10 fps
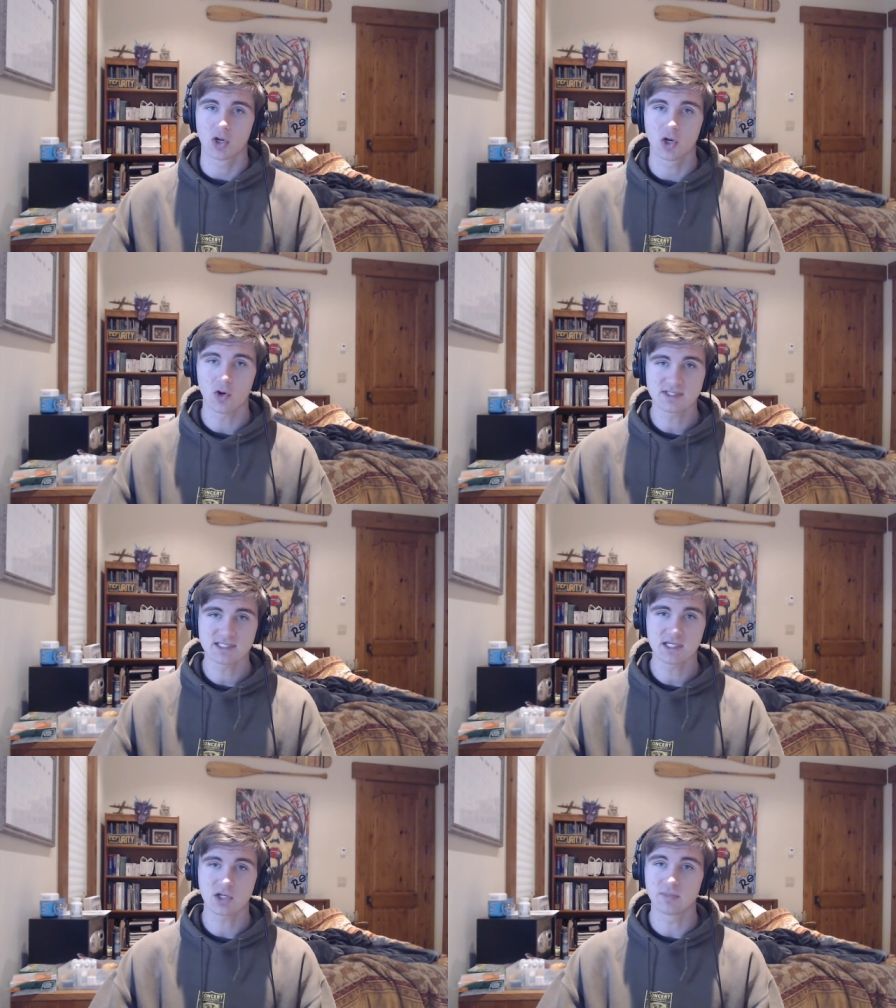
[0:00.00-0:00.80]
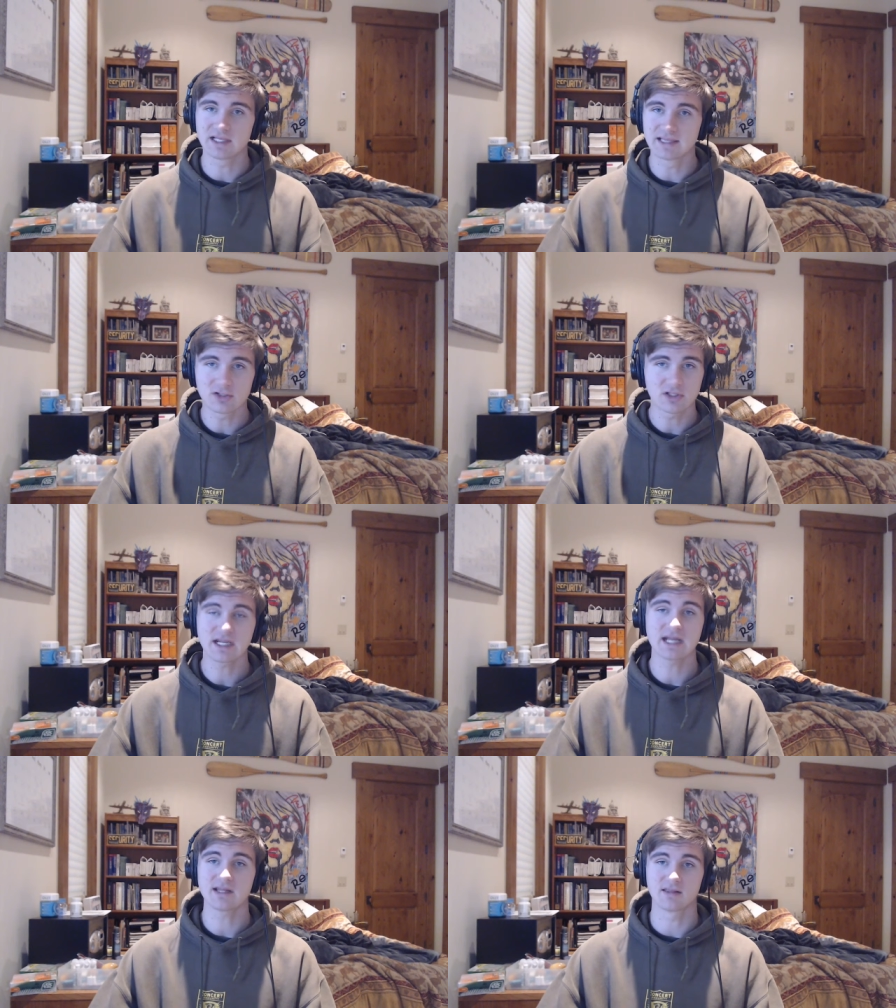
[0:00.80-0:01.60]
Currency could be
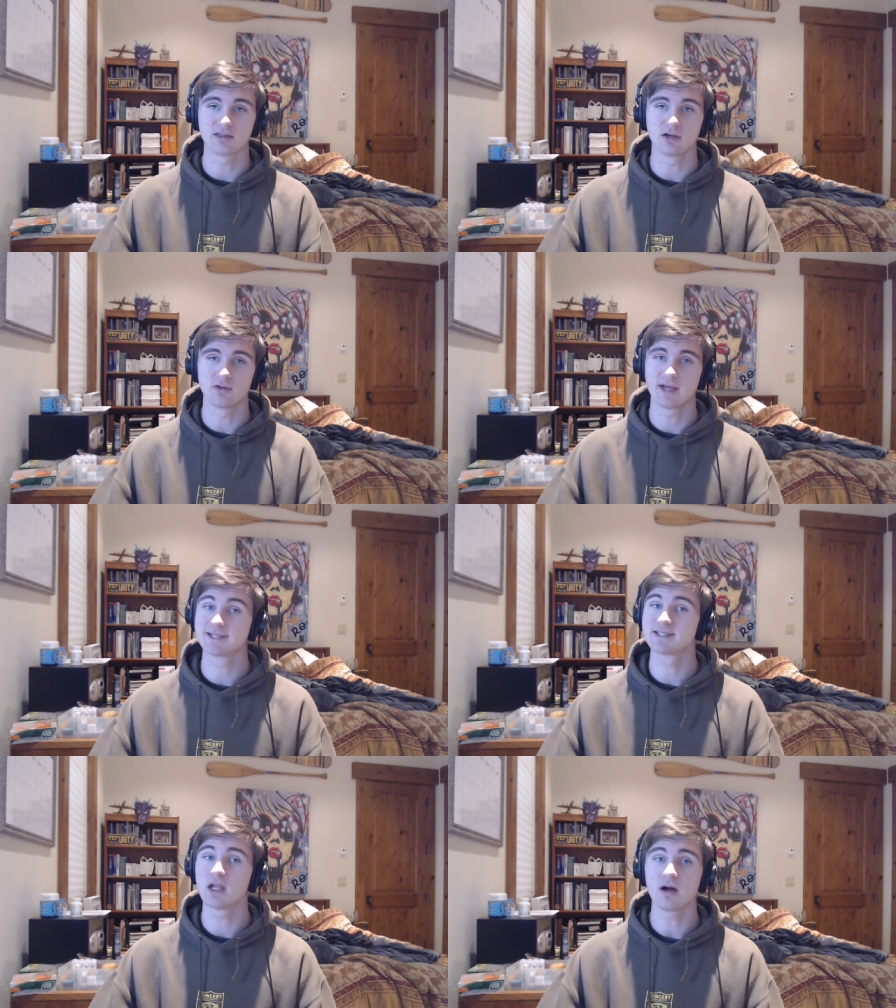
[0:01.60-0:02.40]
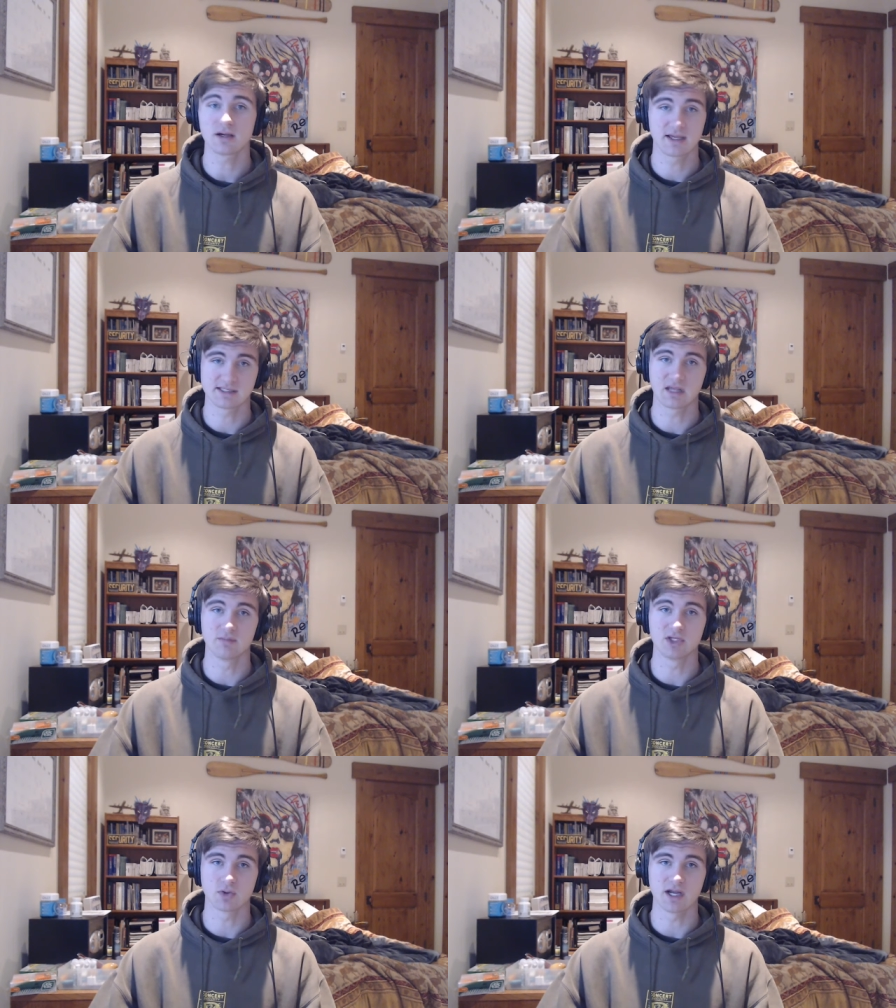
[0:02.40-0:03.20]
literally anything though, as long as it can
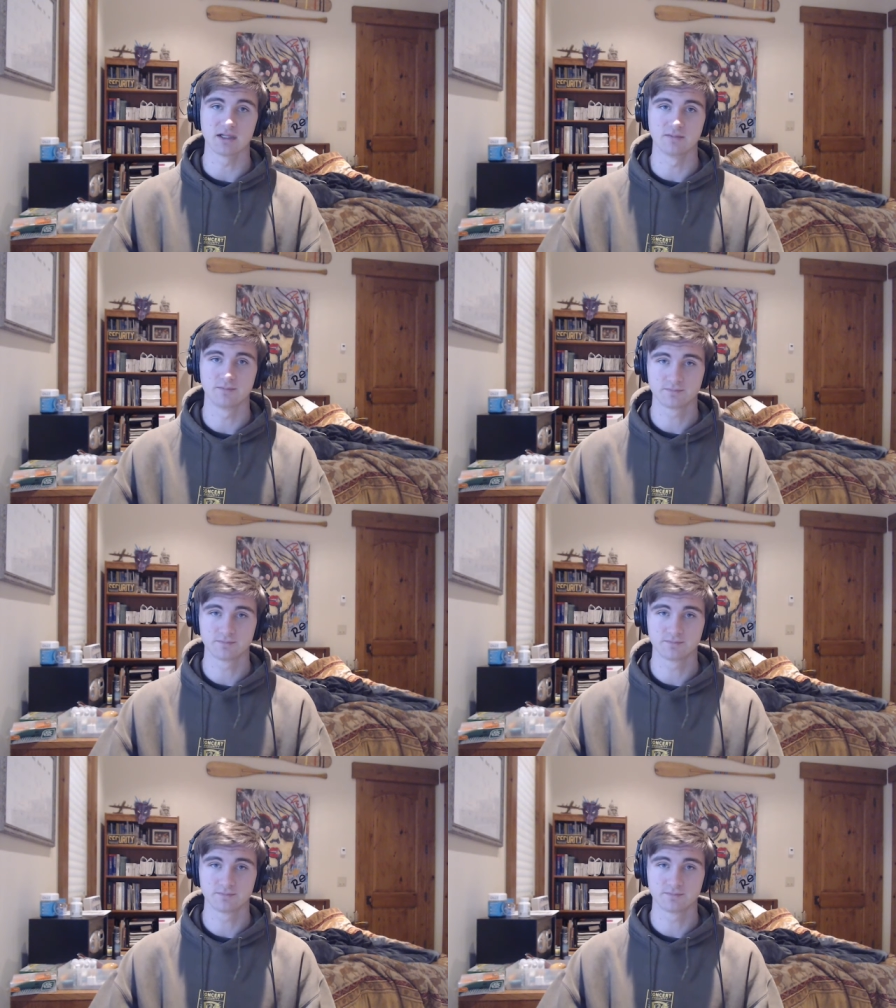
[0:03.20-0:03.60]
be traded.